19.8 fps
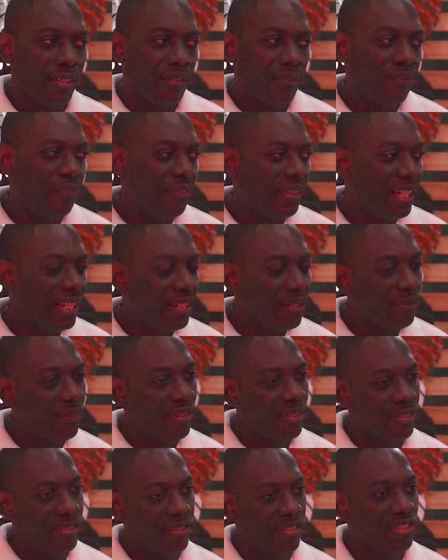
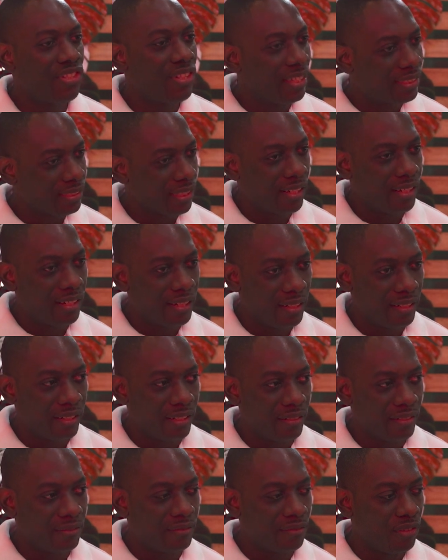flavors that are,
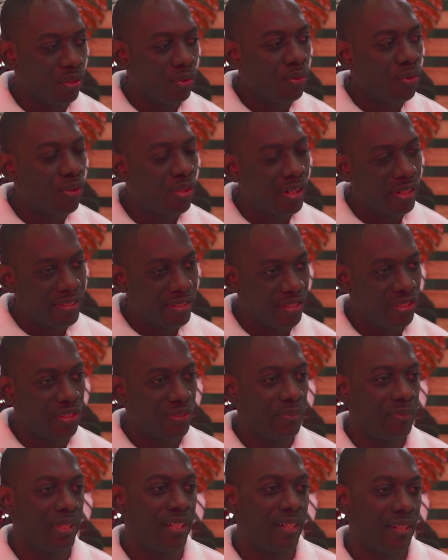local to
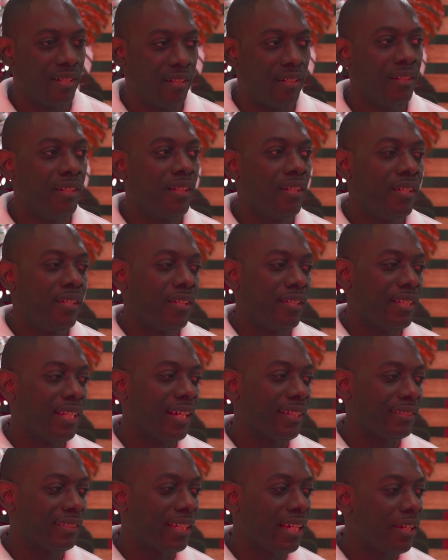Jamaica,
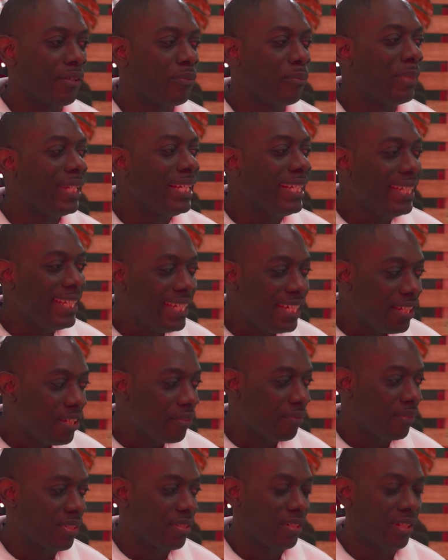that I
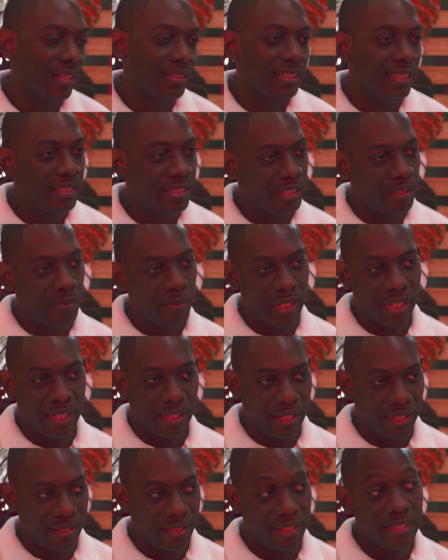believe is not hitting the
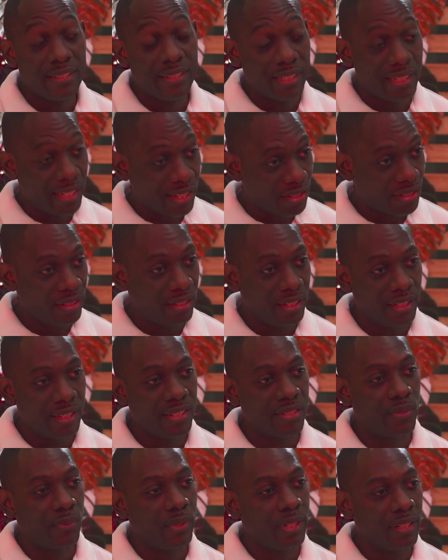market internationally
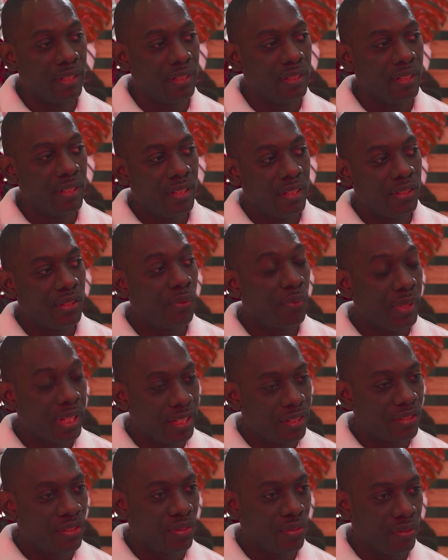as well, the way
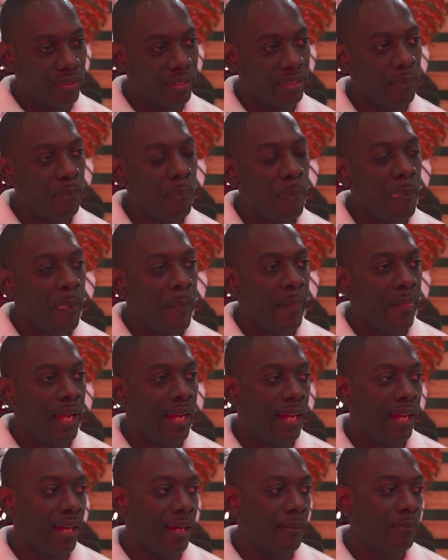it should.
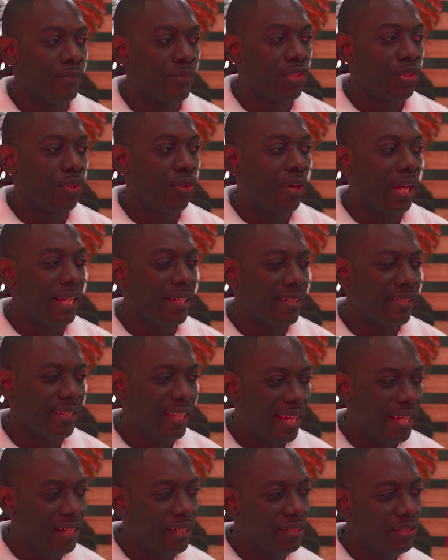So I
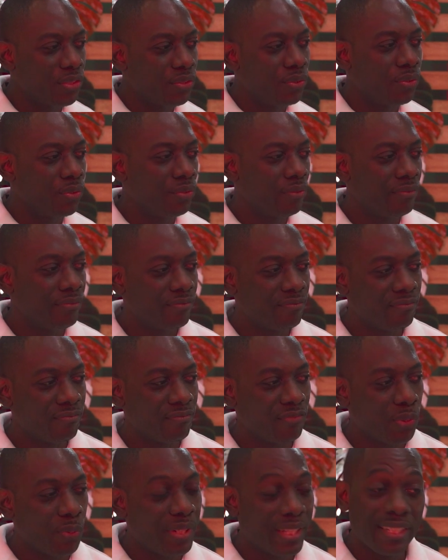decided to
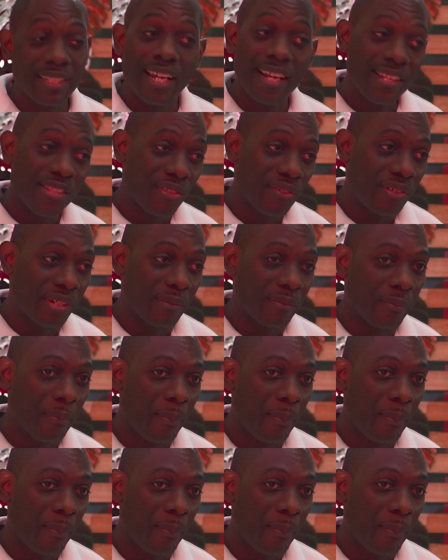do it in ice cream.